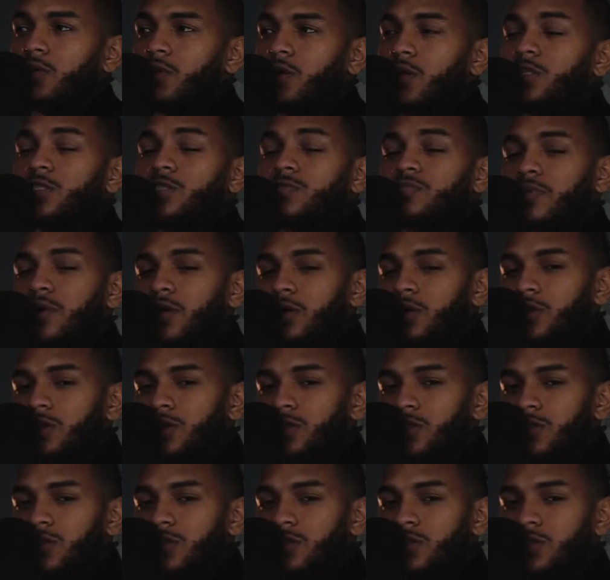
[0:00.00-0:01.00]

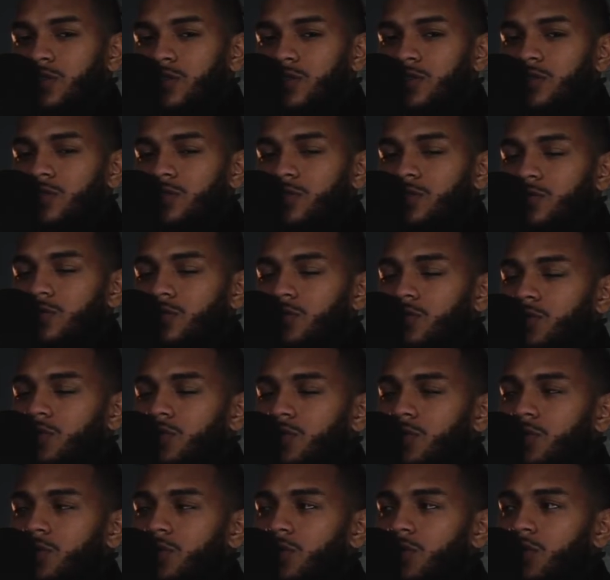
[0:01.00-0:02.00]
experiences
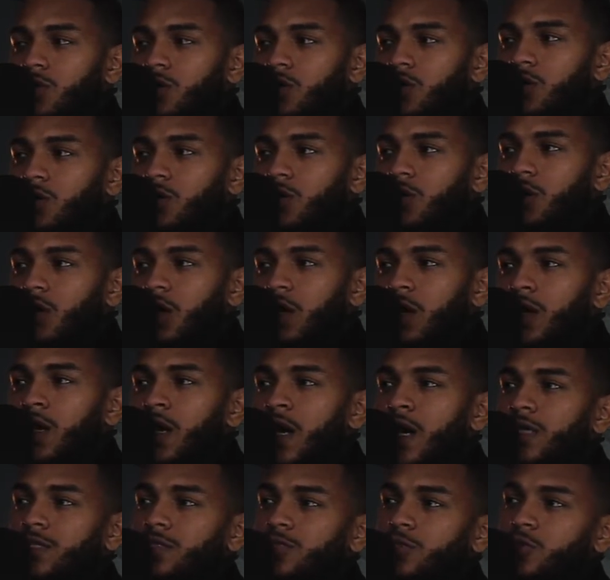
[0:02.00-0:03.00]
and
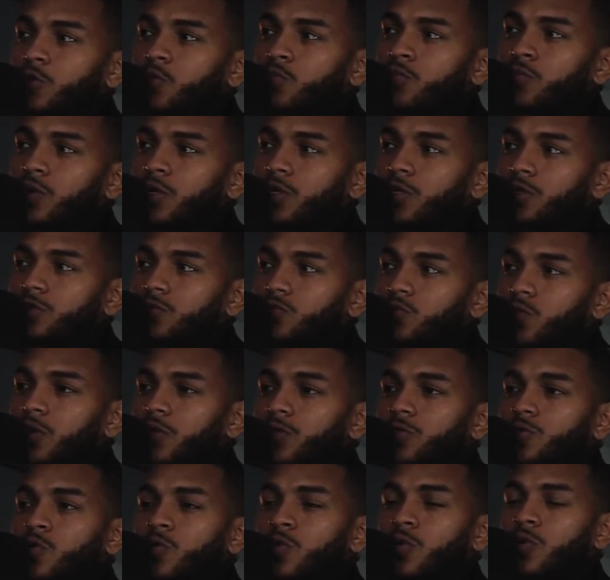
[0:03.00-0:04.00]
not so much what
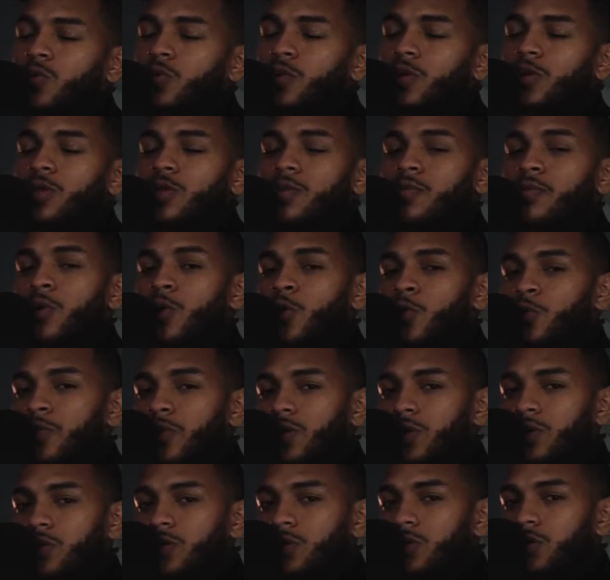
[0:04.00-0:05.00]
is going on in the moment,